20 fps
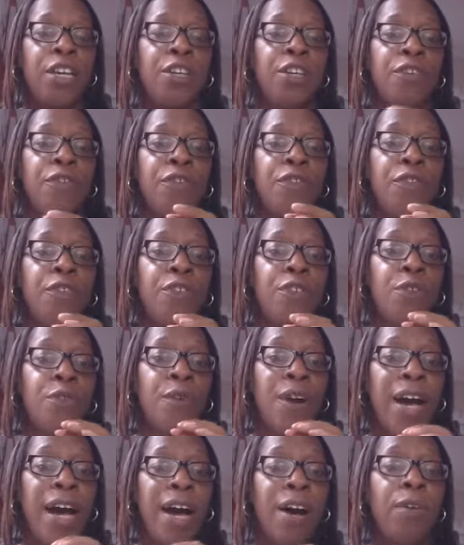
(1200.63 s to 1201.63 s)
You've got
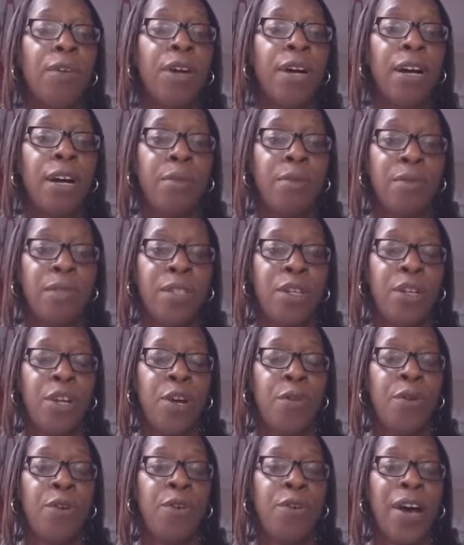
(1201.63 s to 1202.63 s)
your outcomes, so
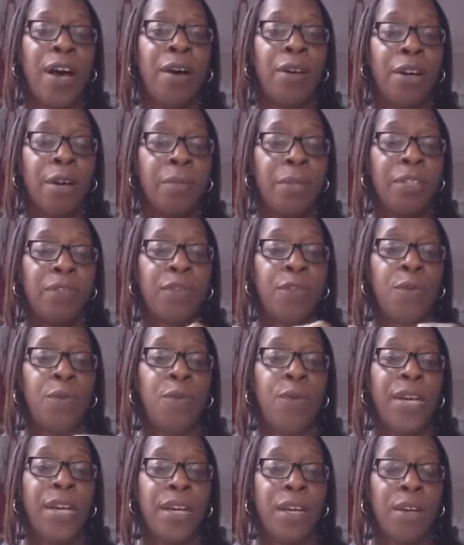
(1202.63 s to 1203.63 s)
know what your outcome is for the
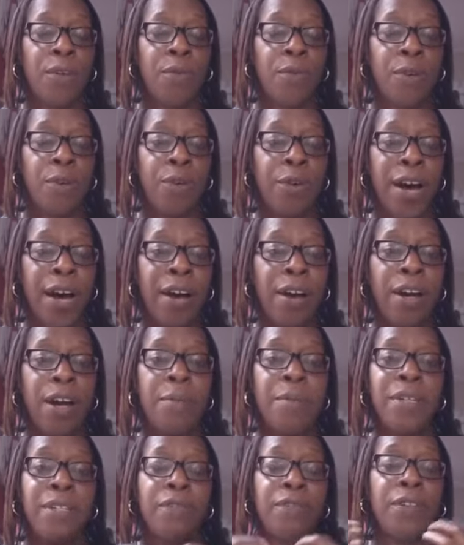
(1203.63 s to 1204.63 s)
week, what your
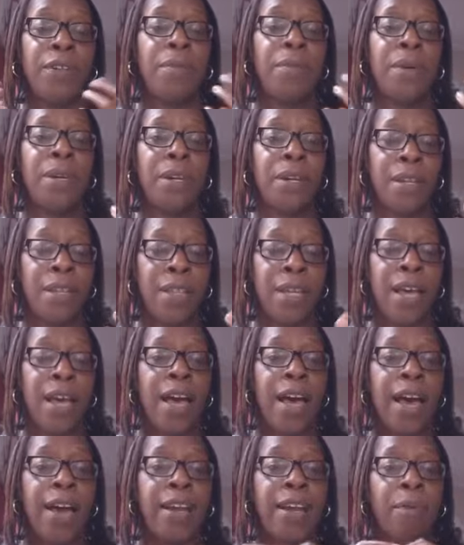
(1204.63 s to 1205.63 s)
outcome is for the month,
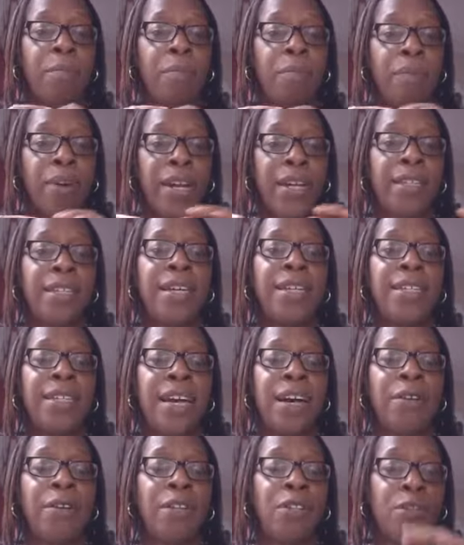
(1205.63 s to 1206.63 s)
and then break that
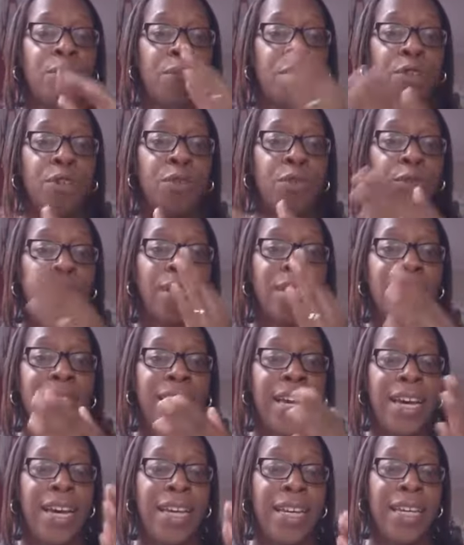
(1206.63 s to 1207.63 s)
down into what your
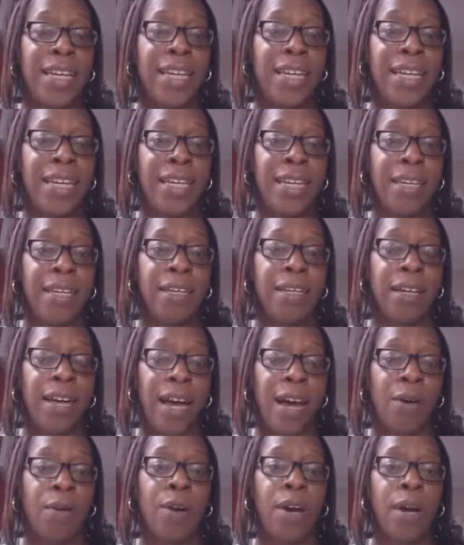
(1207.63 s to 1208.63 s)
daily
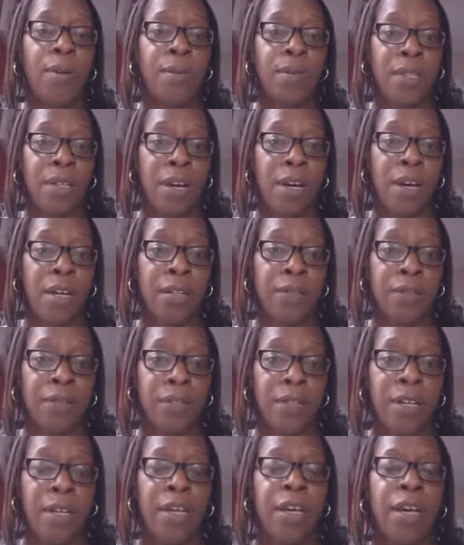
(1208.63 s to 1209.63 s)
outcomes are.
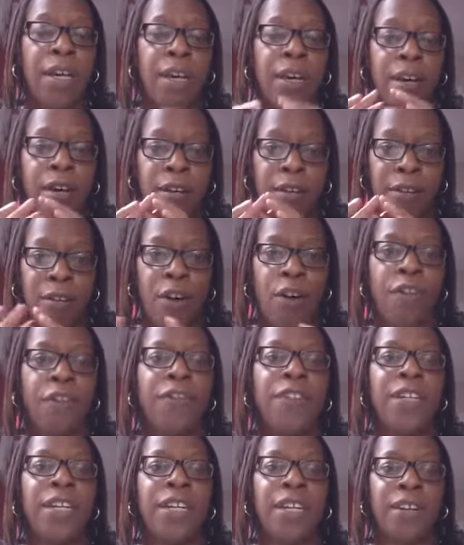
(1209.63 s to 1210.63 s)

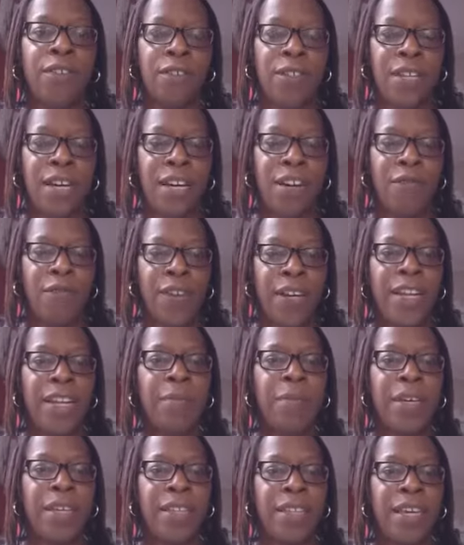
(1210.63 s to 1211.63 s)
Often it looks like a
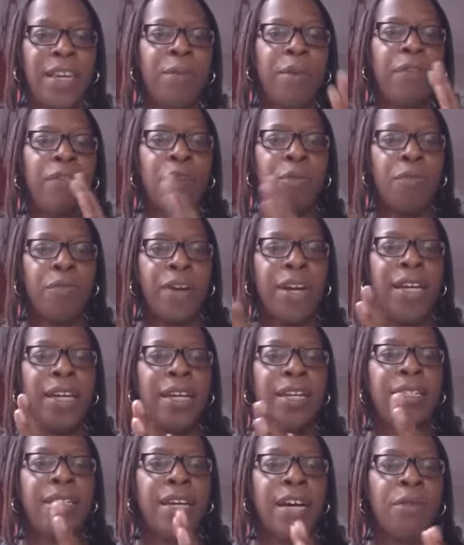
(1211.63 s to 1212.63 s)
really big thing, but if you
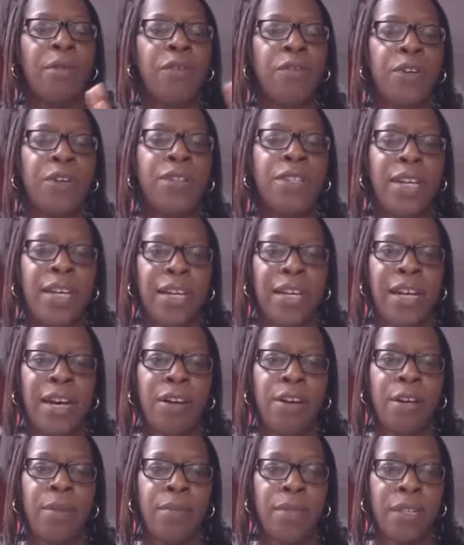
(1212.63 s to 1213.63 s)
break it down with what your daily
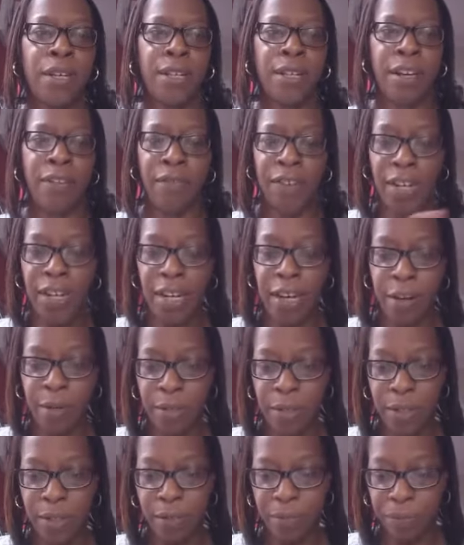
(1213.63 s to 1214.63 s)
outcomes are, that really
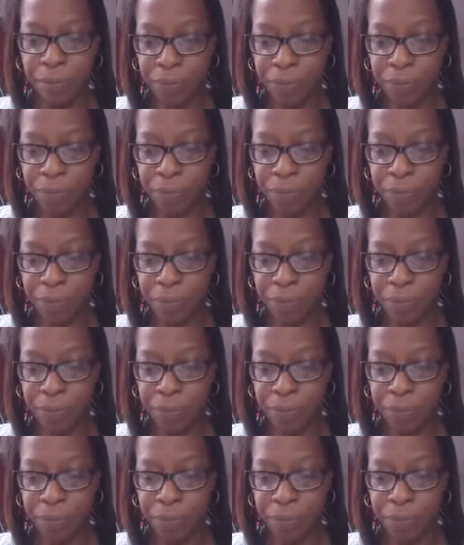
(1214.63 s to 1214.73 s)
helps.